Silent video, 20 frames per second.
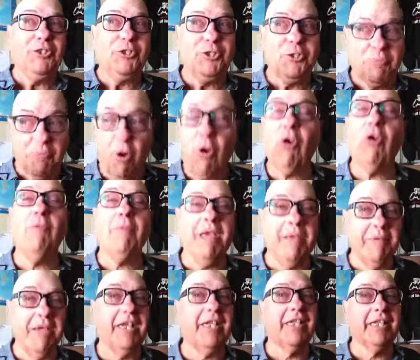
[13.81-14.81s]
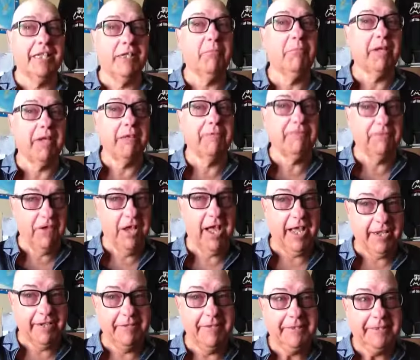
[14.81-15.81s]
Tomorrow may be a little bit of
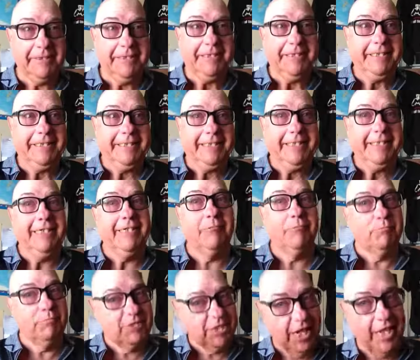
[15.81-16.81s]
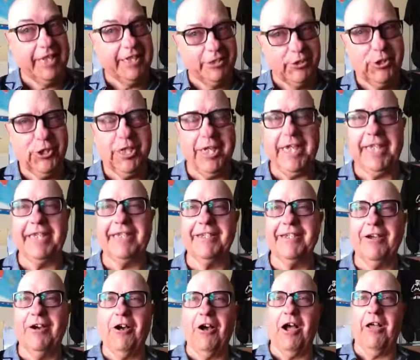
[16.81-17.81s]
fun, tongue in cheek,
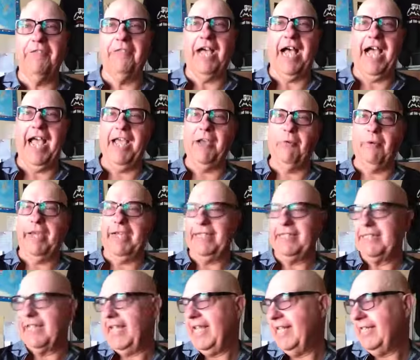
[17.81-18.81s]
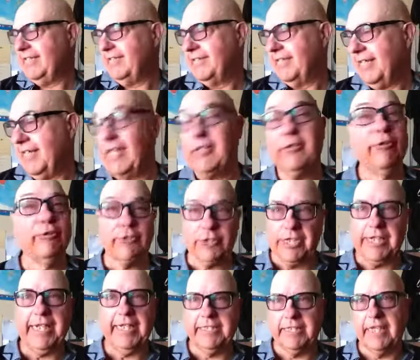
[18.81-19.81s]
on the highways, as uh,
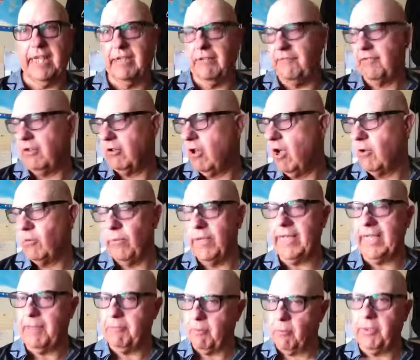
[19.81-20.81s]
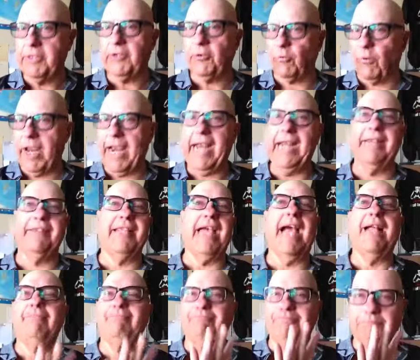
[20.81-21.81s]
usually is the end of the long weekend. But with the rain and
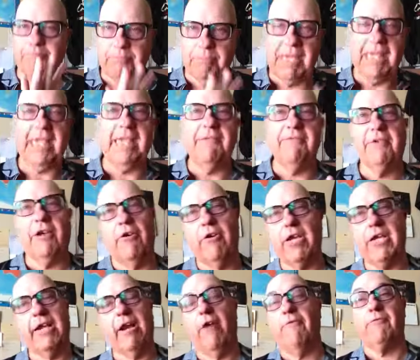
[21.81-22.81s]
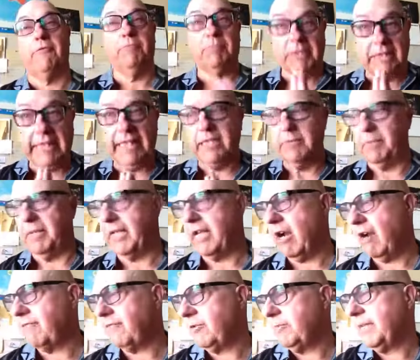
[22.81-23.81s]
that, be very careful. Please be
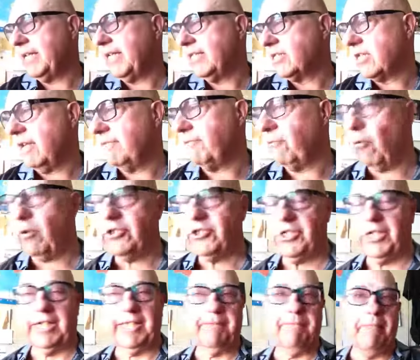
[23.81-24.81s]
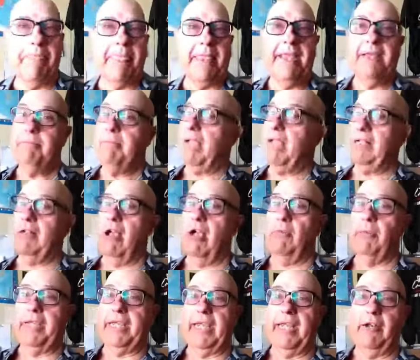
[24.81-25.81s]
careful because unfortunately, May
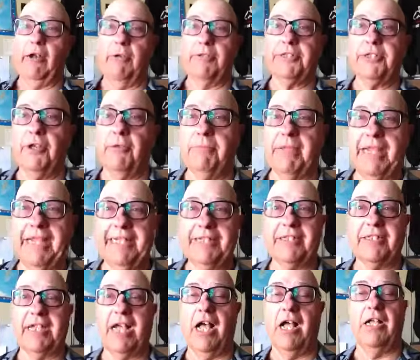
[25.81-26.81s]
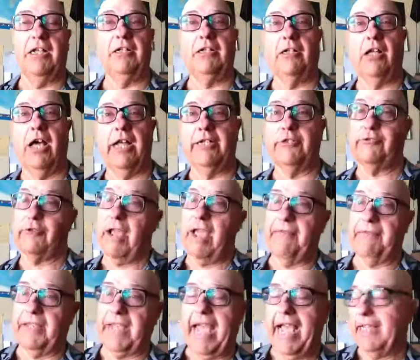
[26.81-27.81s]
long weekend also means a lot of
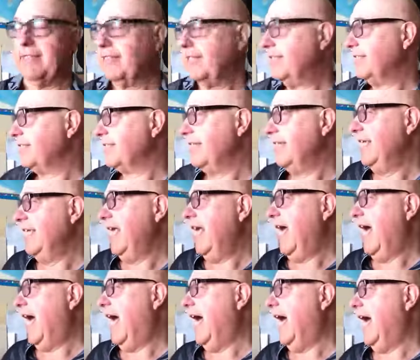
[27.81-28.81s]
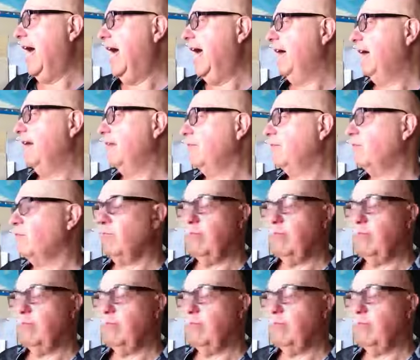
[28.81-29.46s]
traffic accidents uh,